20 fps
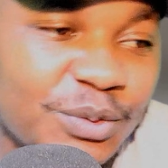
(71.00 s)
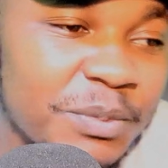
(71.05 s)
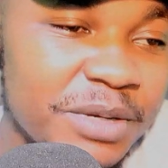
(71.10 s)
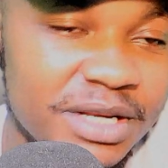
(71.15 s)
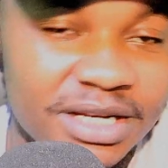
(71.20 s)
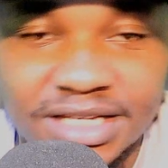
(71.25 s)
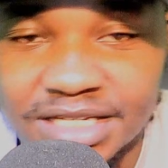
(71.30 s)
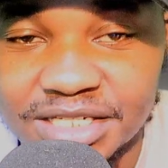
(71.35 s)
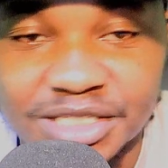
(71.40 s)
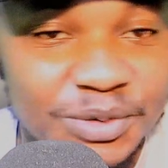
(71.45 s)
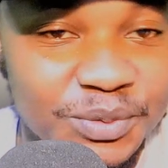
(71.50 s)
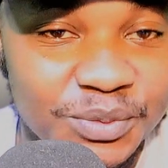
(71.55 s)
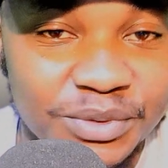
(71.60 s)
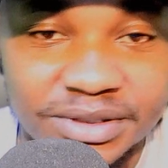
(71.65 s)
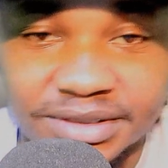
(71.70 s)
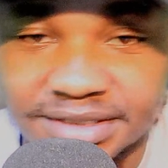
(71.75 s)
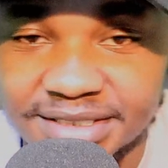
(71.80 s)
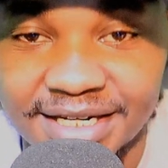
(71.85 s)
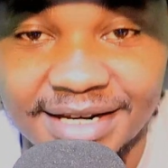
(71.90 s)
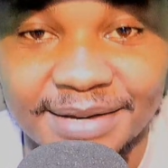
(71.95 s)
to be dating
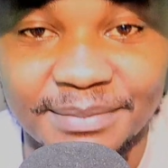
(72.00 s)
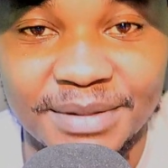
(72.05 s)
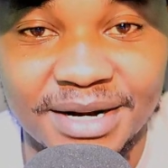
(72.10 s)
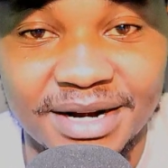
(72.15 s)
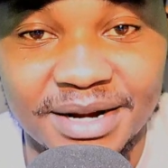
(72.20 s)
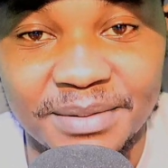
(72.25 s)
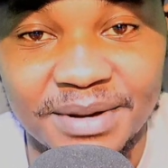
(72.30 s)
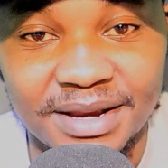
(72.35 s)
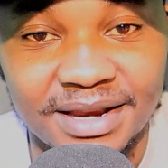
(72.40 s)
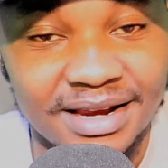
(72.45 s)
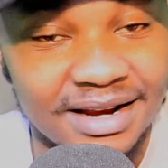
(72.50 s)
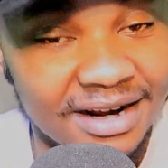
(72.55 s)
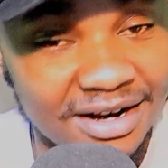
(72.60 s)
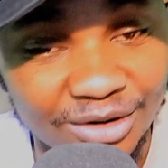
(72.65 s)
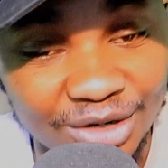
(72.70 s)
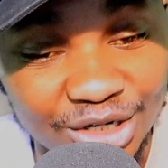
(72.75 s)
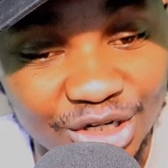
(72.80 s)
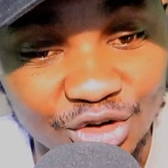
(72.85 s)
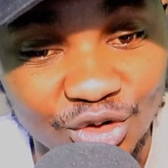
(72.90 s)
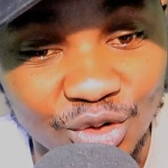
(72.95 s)
with Jacque Maribe,
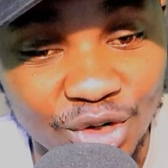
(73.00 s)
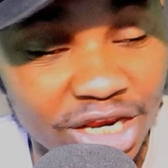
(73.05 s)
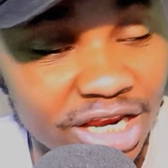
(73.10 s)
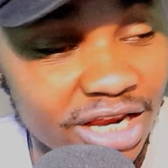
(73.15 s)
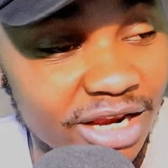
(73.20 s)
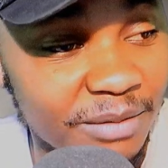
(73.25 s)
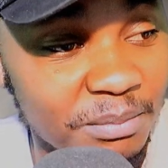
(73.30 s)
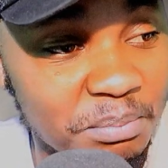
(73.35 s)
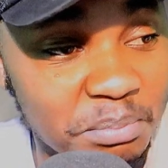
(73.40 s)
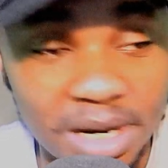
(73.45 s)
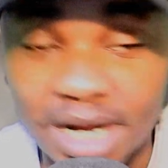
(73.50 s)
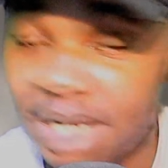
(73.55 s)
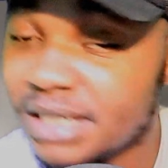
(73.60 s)
according to him.